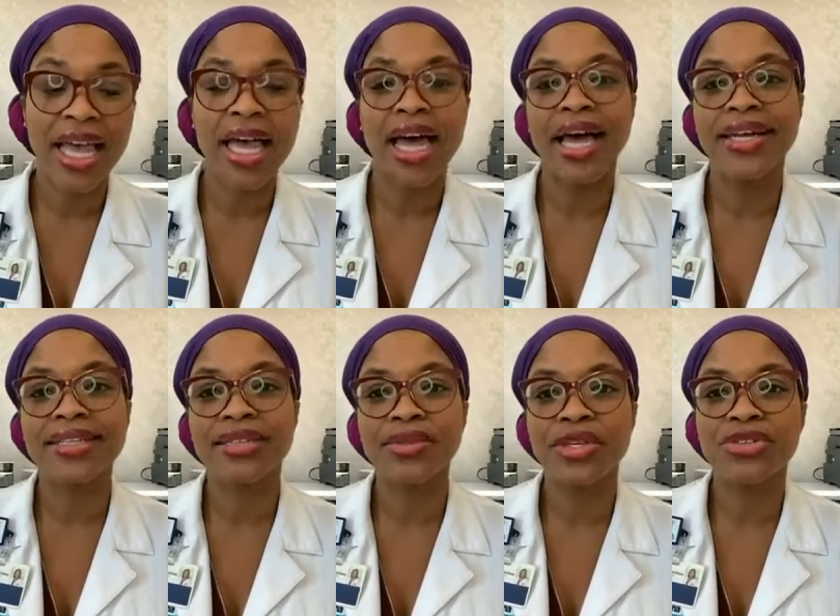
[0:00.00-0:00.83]
and
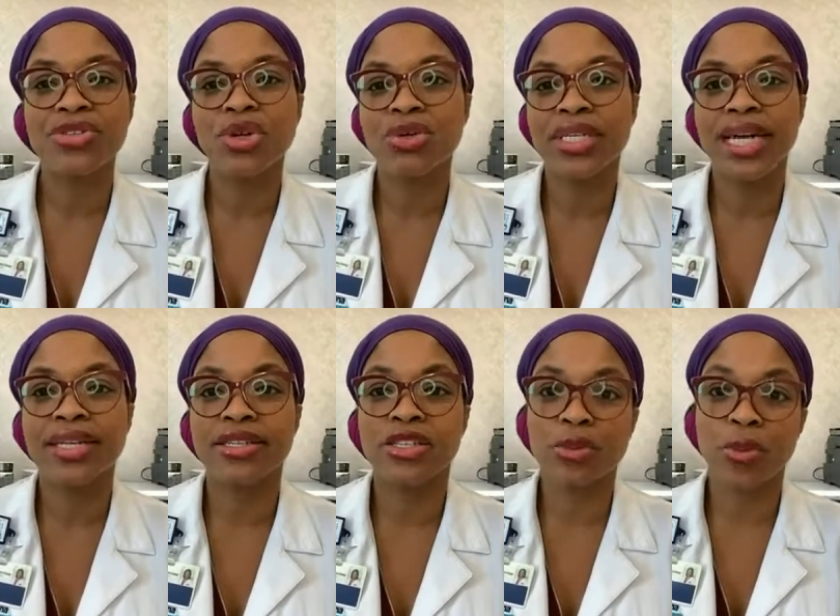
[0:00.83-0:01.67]
there's no data
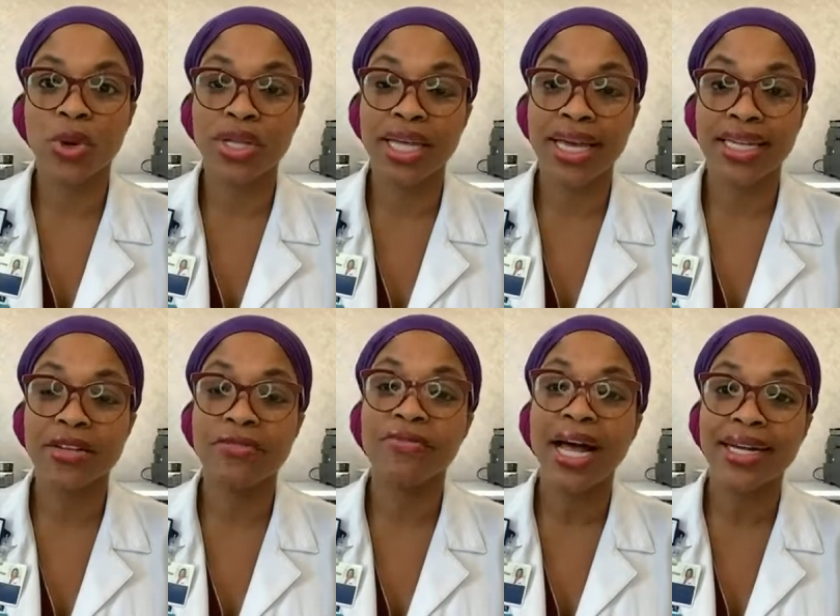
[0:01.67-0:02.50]
to support that.
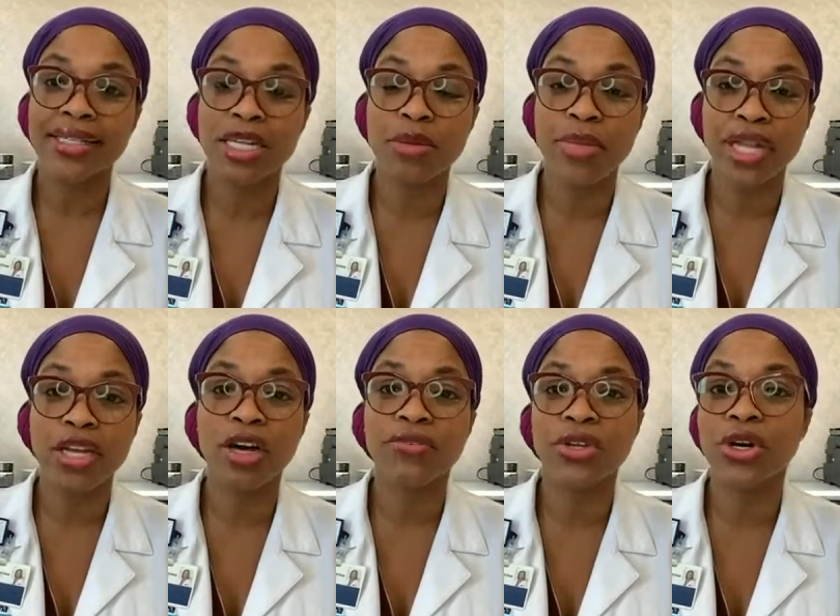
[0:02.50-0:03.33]
In fact, in many
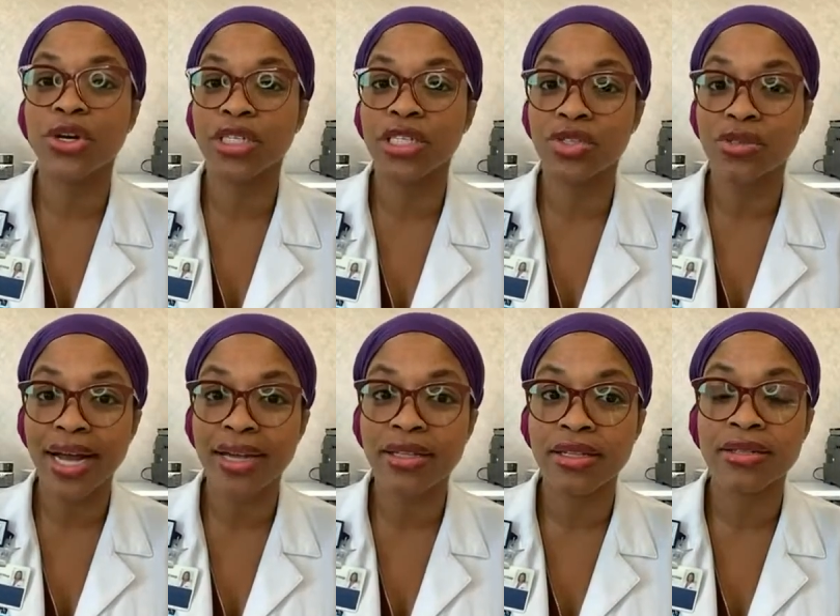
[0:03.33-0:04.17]
of the early
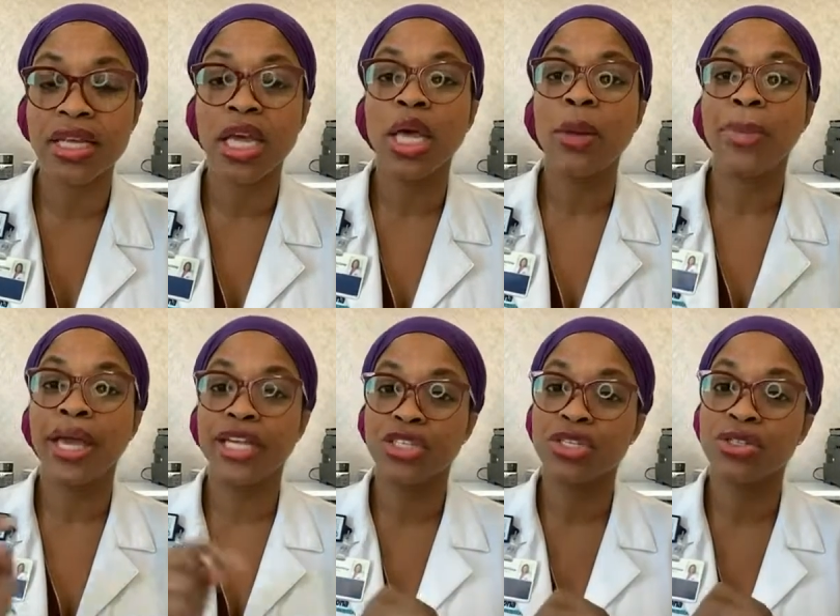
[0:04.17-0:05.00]
trials,
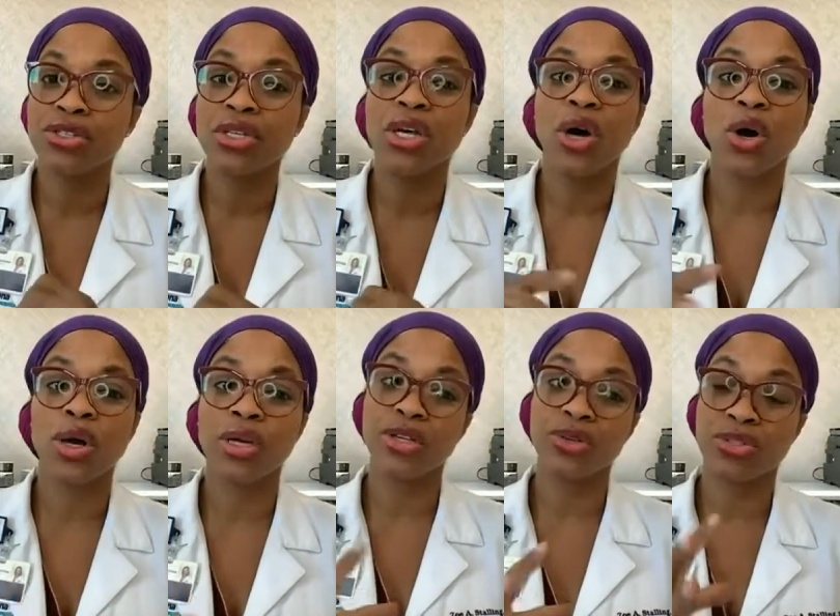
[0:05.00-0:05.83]
patients or
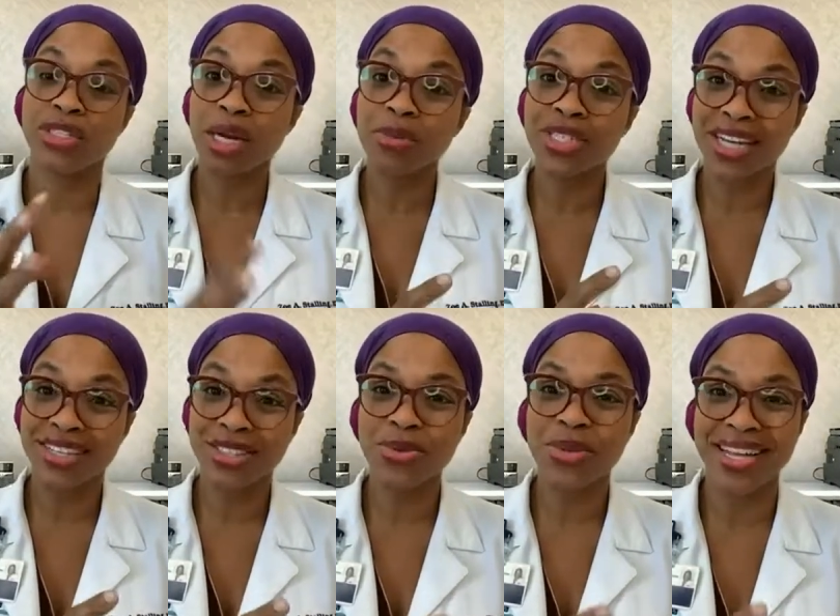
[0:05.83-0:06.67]

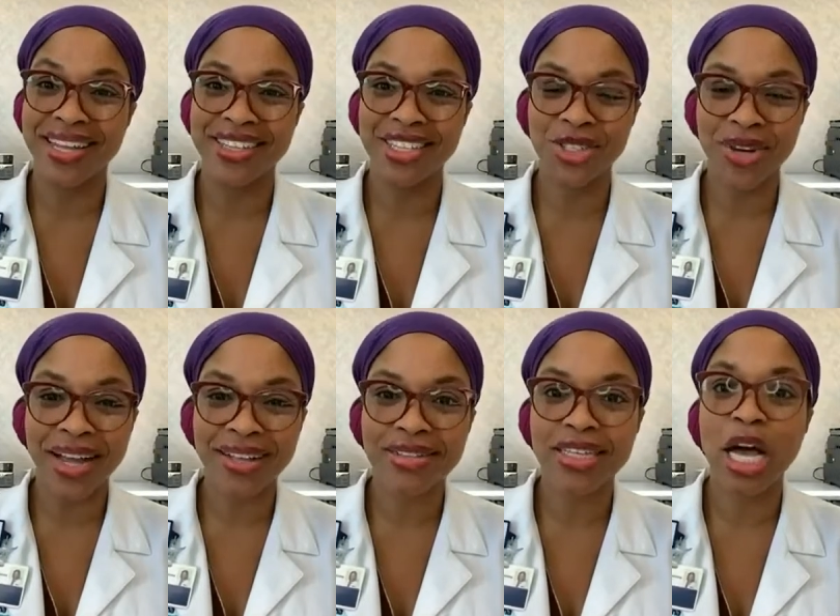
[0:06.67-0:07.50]
subjects who were in the
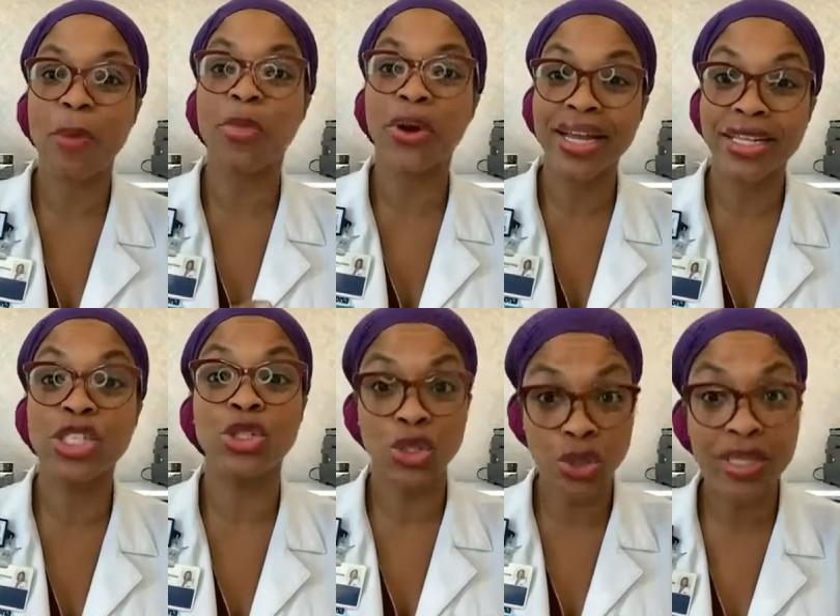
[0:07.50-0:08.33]
trials got pregnant
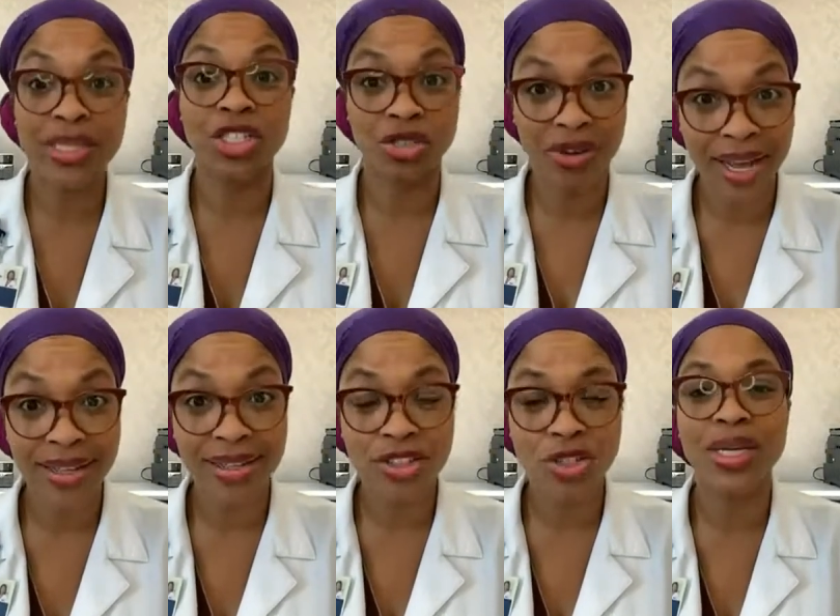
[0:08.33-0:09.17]
during the
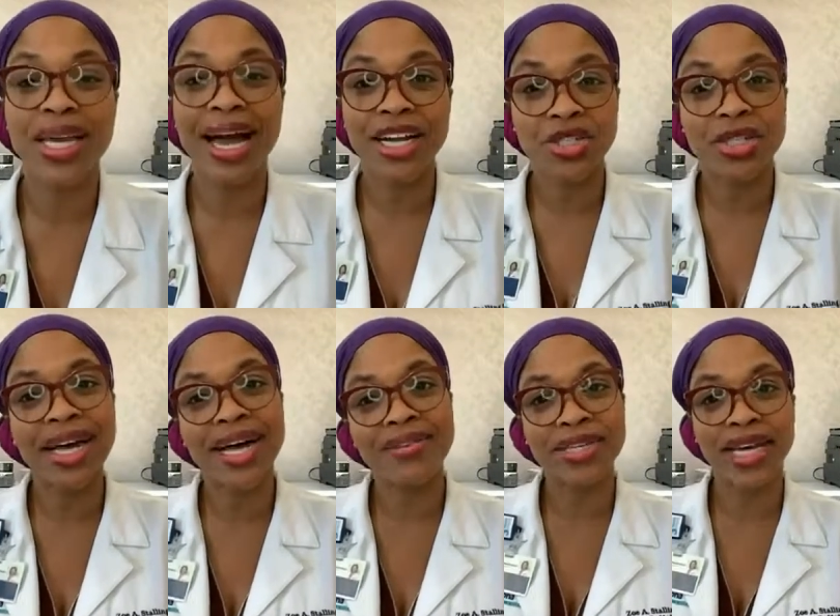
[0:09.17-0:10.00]
trial. So we actually
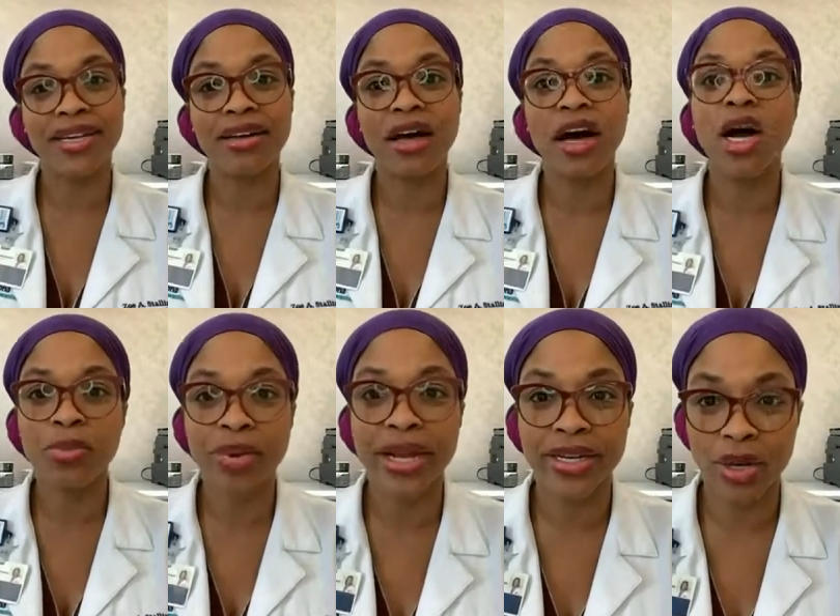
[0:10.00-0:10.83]
have data on
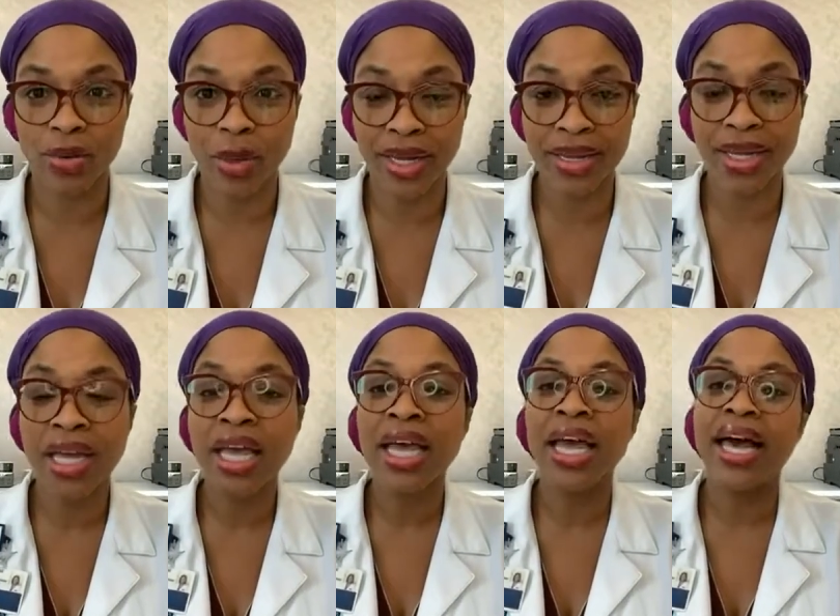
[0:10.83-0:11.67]
pregnant women,
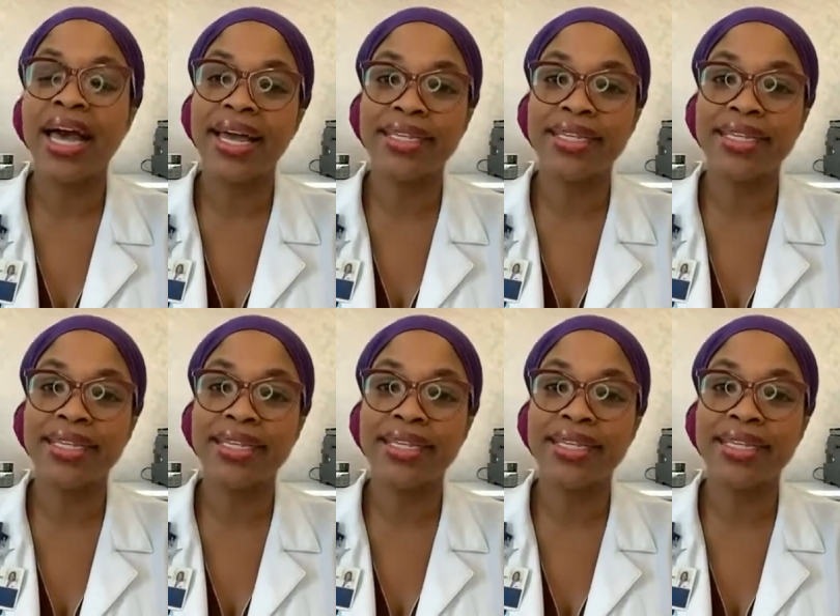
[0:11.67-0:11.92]
and